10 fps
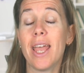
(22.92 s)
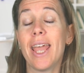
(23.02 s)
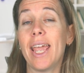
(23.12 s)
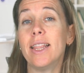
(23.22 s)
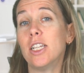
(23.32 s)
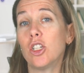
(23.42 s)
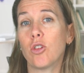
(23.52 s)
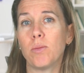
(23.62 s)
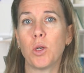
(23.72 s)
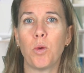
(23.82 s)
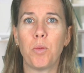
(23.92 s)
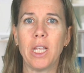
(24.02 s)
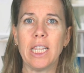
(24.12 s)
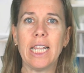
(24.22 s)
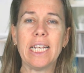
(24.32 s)
In the description, we'll
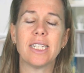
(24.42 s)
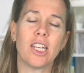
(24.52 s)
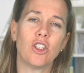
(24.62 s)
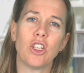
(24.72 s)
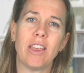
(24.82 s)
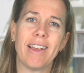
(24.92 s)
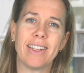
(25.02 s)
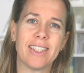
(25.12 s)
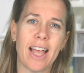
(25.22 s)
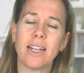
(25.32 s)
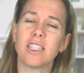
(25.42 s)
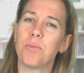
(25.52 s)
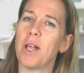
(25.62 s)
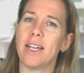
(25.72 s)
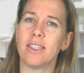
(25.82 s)
put links there to the exact
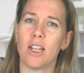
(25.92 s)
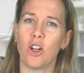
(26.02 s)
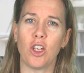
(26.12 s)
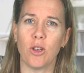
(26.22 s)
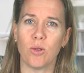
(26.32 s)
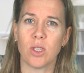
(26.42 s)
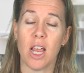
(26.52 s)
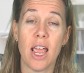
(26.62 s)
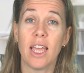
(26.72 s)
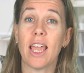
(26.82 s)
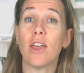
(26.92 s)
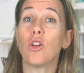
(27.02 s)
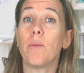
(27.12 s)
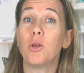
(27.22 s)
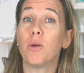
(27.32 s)
supplies that are used. Gather
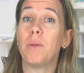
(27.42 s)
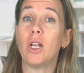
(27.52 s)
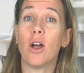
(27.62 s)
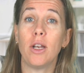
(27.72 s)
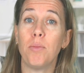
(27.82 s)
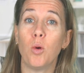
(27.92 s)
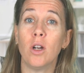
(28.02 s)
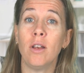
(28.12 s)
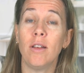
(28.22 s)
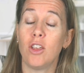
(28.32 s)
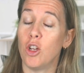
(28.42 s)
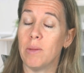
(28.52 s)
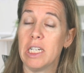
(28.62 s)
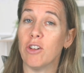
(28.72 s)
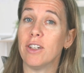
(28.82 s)
up your bead on it board, your
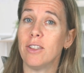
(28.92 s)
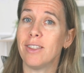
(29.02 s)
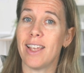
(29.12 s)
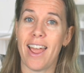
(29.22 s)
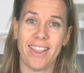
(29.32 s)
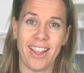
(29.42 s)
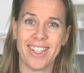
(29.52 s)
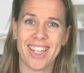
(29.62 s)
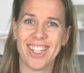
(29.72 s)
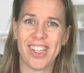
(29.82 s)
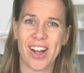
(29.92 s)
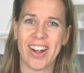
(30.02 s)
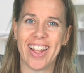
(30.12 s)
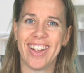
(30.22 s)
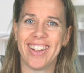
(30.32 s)
materials, and let's get started.